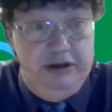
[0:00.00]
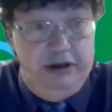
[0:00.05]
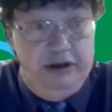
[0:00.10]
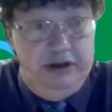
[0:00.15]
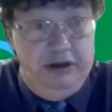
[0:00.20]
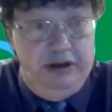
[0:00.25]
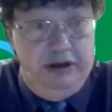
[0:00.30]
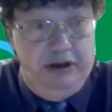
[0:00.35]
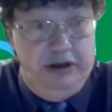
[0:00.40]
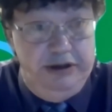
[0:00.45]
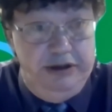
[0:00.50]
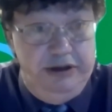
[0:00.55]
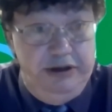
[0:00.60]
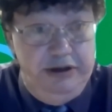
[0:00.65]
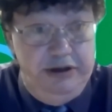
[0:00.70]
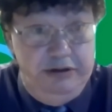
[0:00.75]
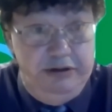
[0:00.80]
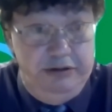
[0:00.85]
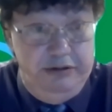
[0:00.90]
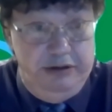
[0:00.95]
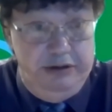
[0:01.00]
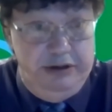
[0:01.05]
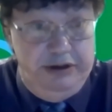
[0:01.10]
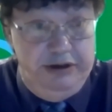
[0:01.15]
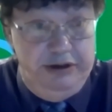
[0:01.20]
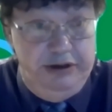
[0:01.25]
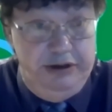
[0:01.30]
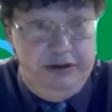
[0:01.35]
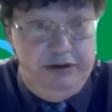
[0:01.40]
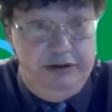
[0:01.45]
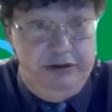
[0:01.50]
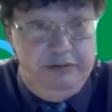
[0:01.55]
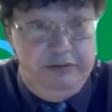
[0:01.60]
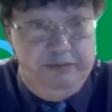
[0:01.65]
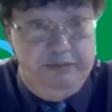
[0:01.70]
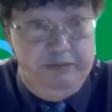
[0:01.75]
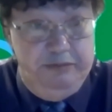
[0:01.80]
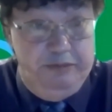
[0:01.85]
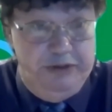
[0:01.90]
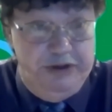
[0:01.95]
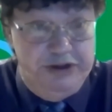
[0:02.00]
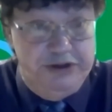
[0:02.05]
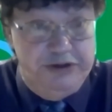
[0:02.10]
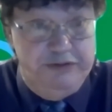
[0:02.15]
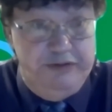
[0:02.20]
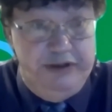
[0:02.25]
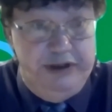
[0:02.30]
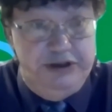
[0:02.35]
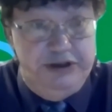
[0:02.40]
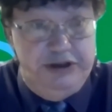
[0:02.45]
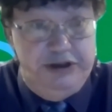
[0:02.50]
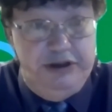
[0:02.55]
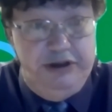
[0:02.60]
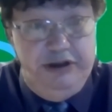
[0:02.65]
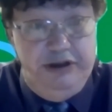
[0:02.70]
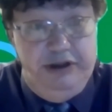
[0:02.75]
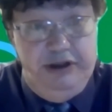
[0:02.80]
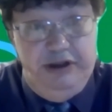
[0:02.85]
uh, on their on their reservation